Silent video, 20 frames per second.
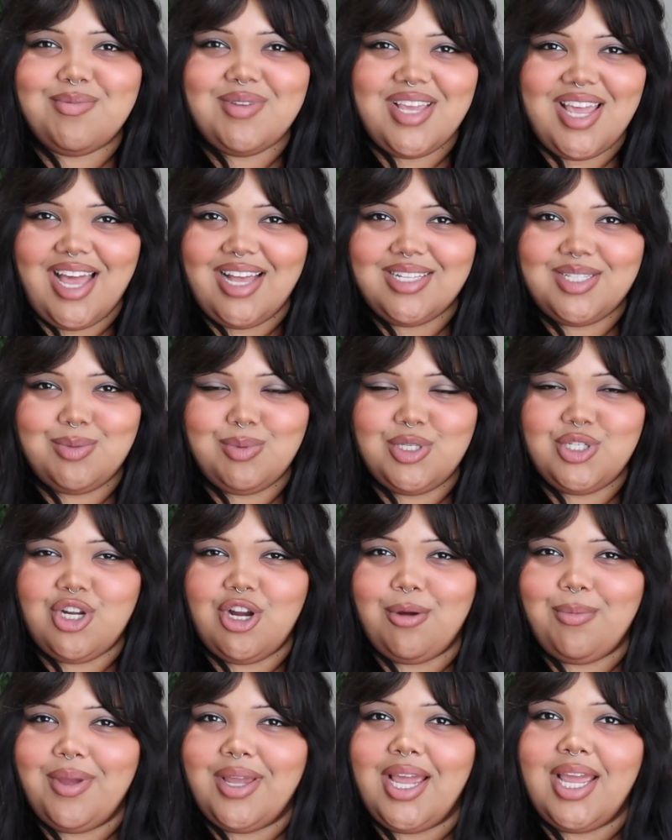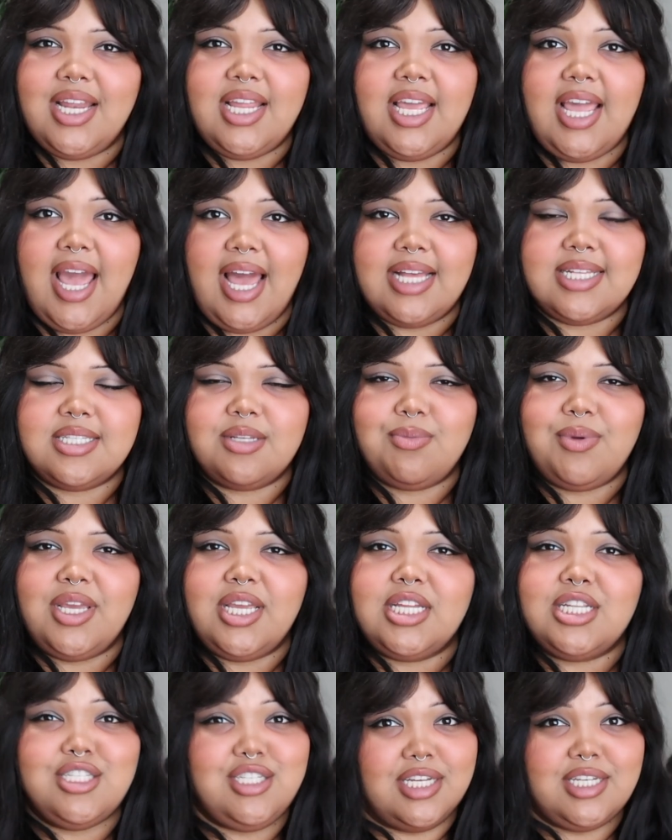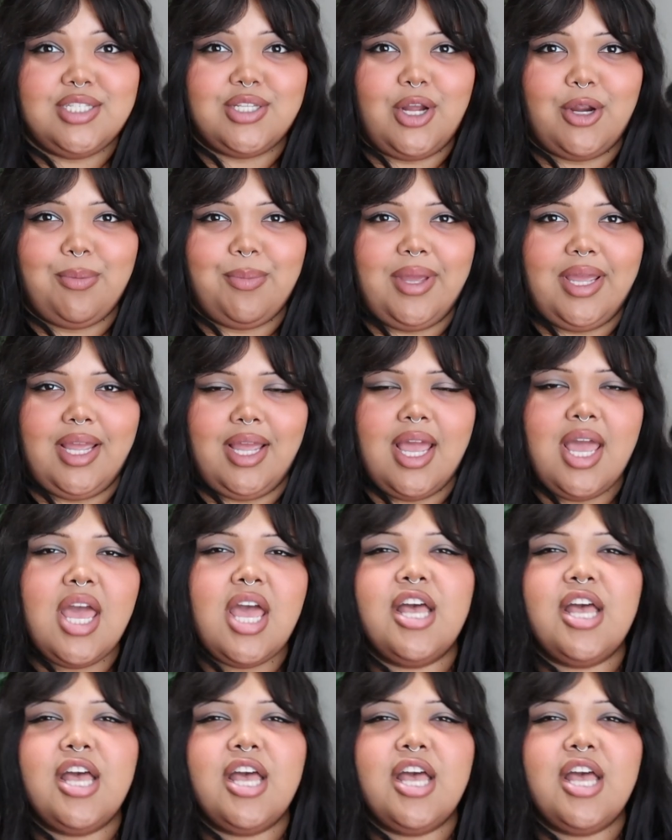he has to be charming, and he has to be disarming.